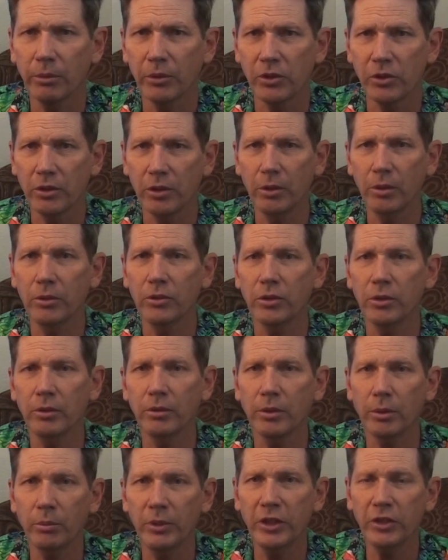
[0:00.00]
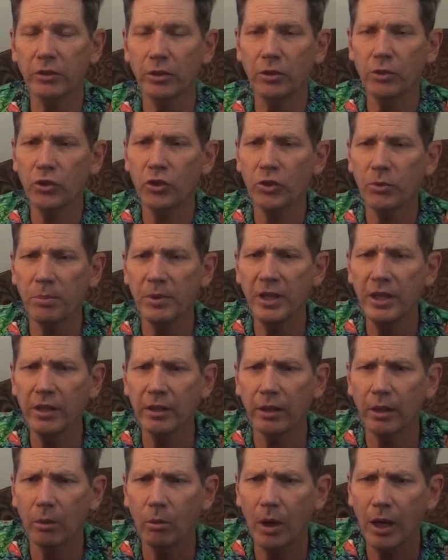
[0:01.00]
was due to the researchers being
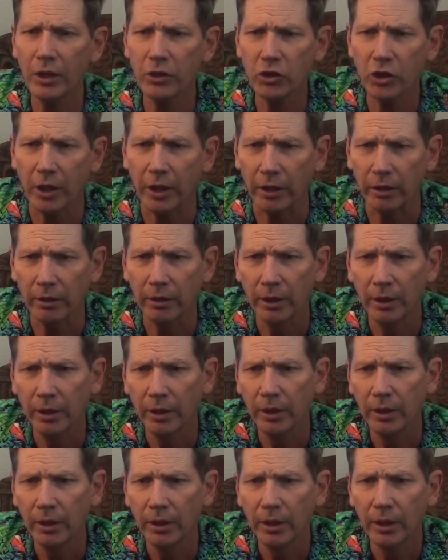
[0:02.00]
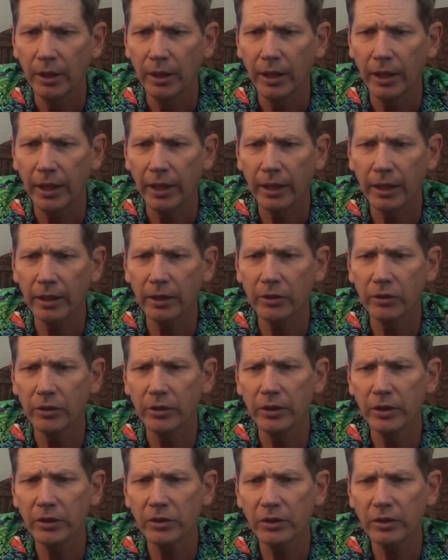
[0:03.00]
there watching.
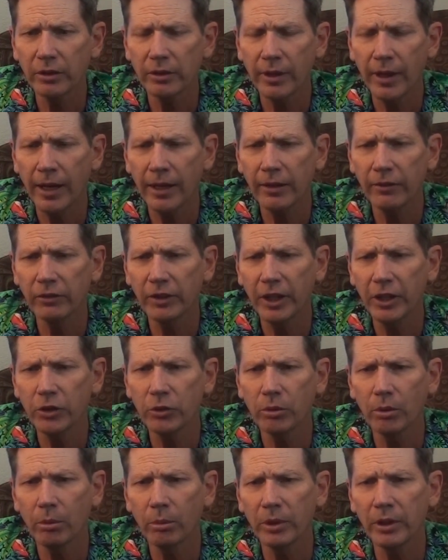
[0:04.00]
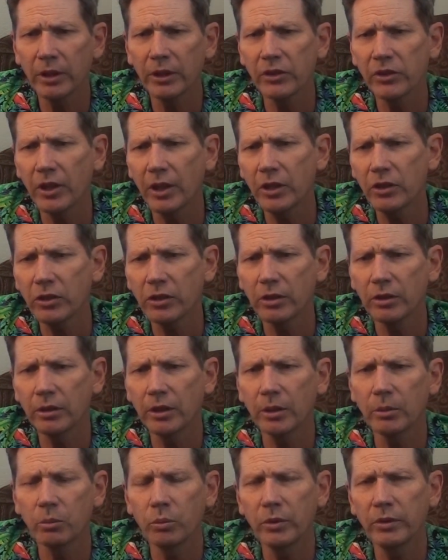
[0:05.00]
And this kind of led to a realization
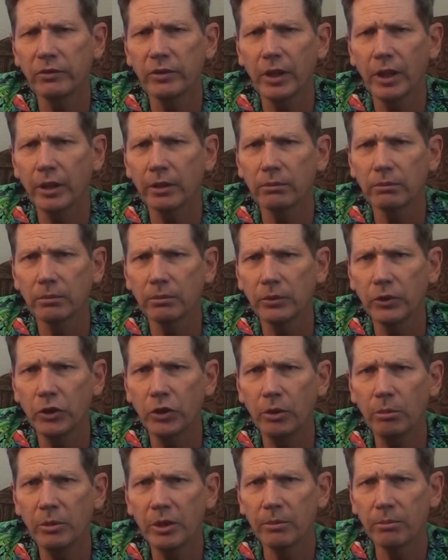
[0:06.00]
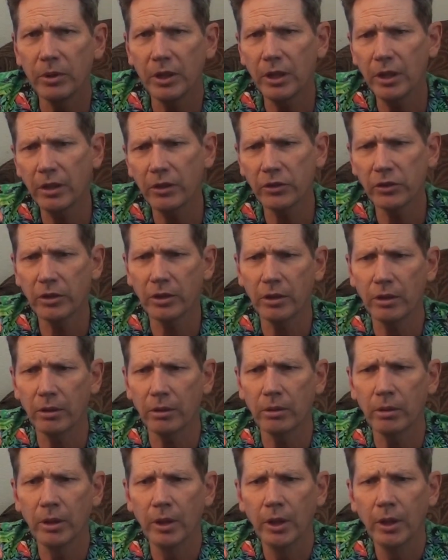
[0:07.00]
that we've got human beings
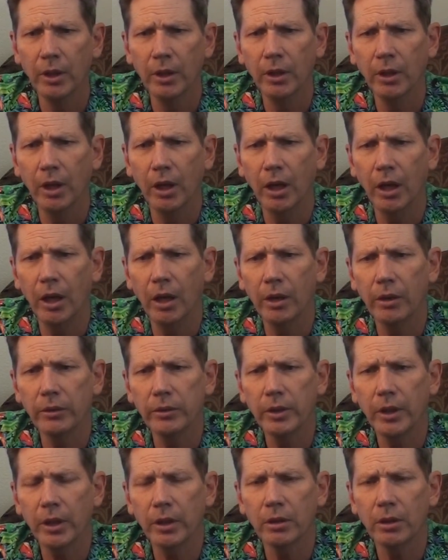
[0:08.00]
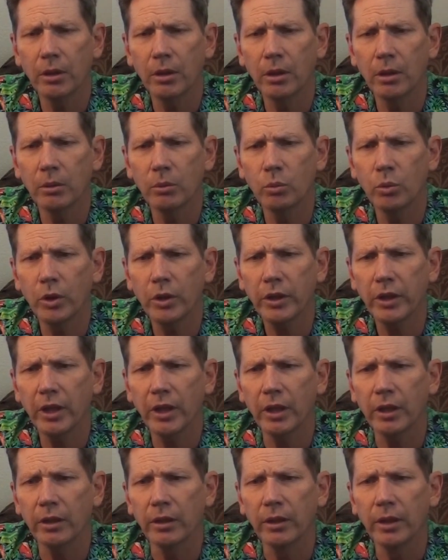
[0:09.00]
here that are
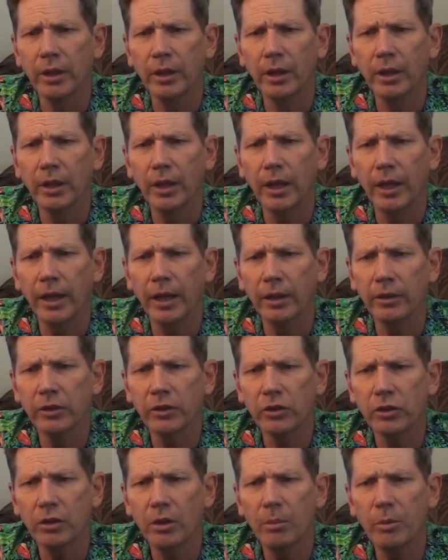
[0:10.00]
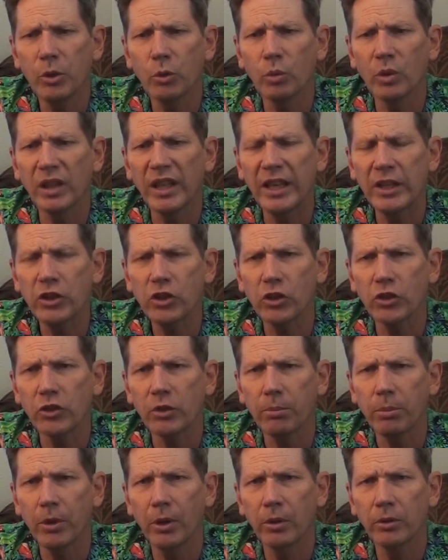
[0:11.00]
working, and this human relations
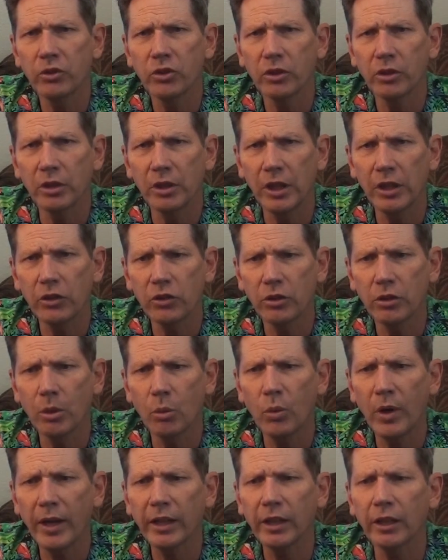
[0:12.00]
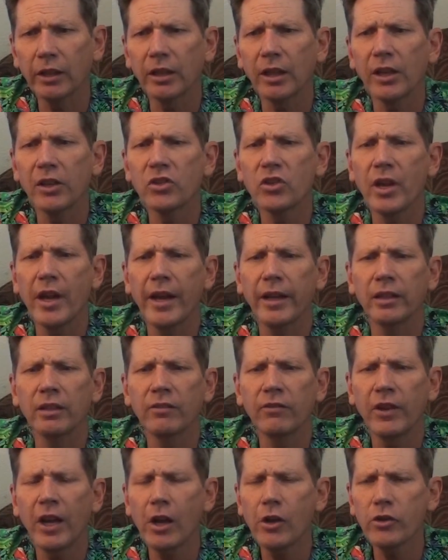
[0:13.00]
approach needs to recognize that and
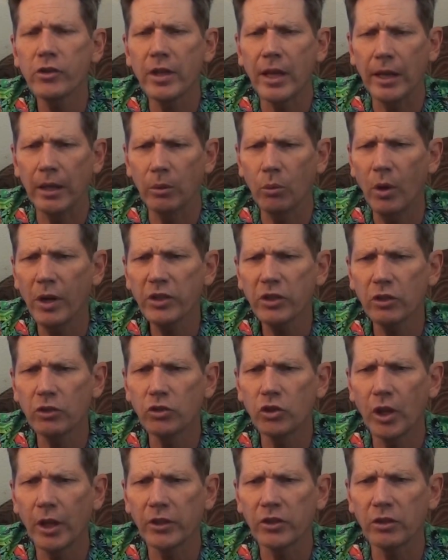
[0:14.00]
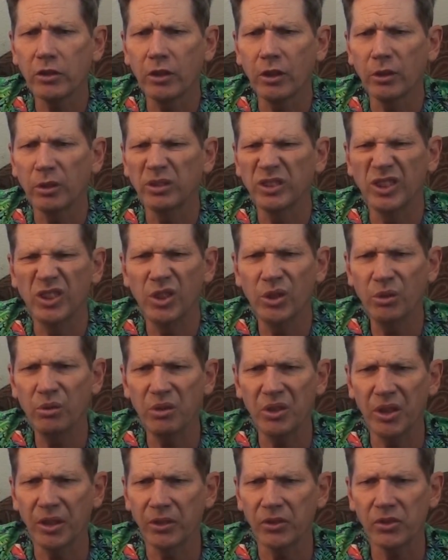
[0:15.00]
value that. It wasn't just the
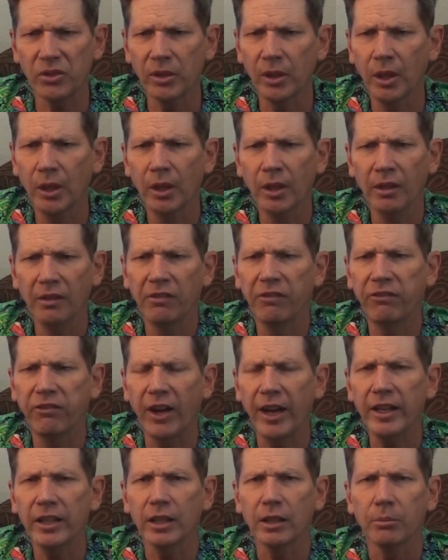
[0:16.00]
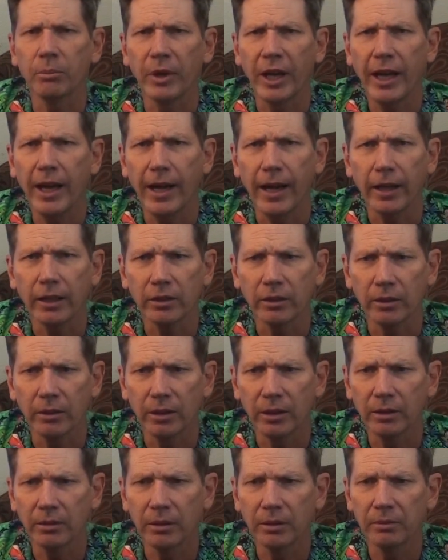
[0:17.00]
unions fighting back
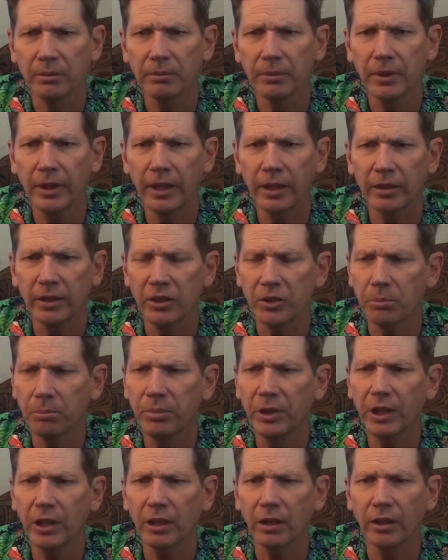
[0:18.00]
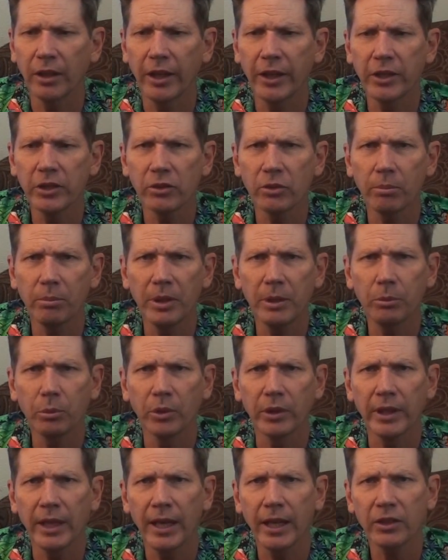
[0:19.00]
and these picket lines of people
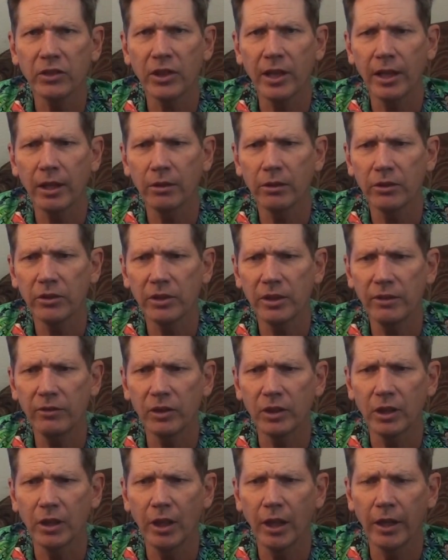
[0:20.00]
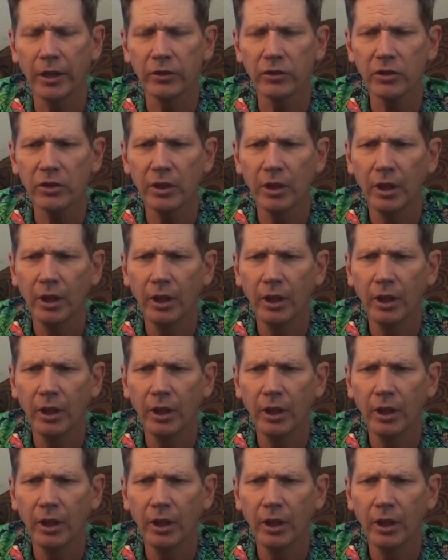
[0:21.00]
with axe handles and even guns,